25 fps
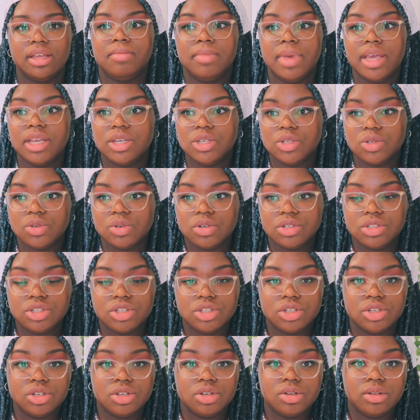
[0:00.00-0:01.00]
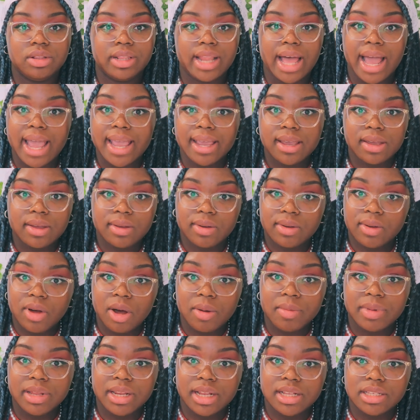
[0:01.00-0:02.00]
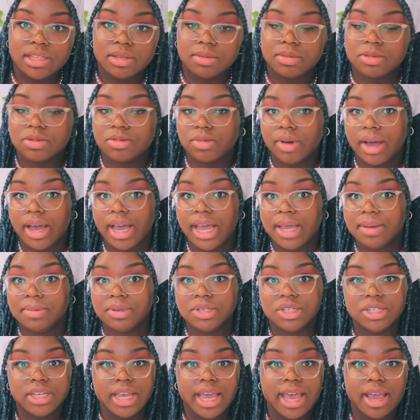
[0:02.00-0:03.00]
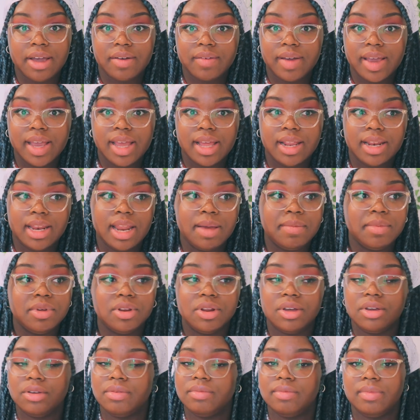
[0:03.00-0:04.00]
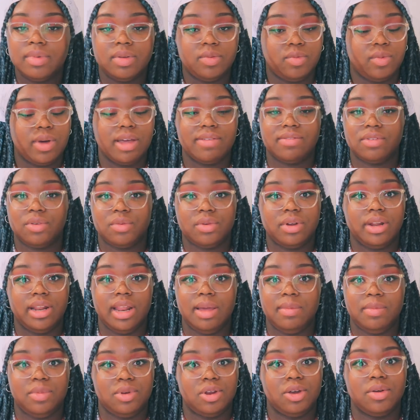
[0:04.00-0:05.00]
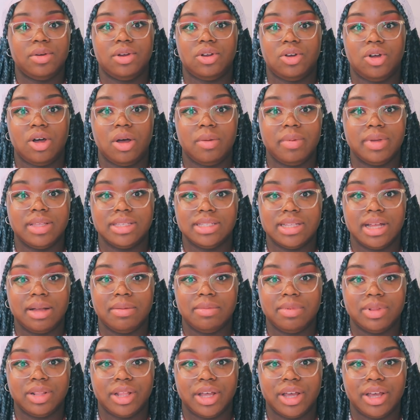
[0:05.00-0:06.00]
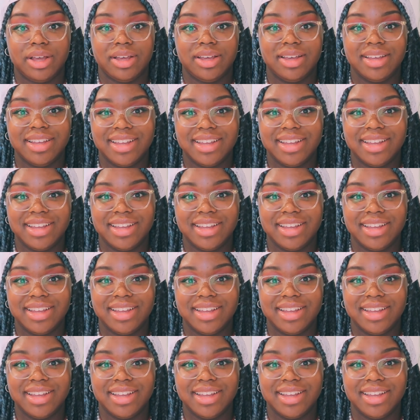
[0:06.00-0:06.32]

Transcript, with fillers: Make sure to like, comment and subscribe, share it. Let me know whatever you want to let me know in the comments down below.